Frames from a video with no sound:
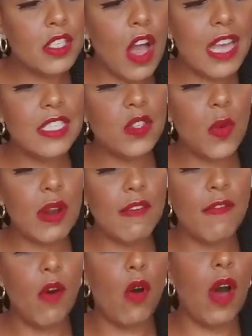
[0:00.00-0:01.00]
Size
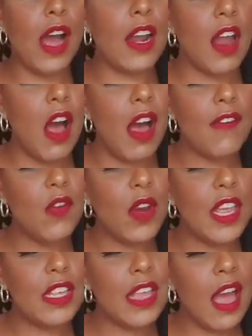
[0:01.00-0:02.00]
24, and I've
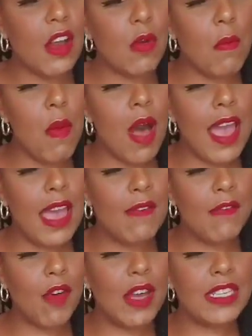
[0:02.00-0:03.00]
got it down on my
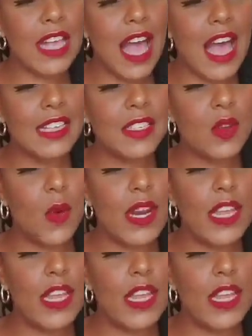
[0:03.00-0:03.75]
invoice as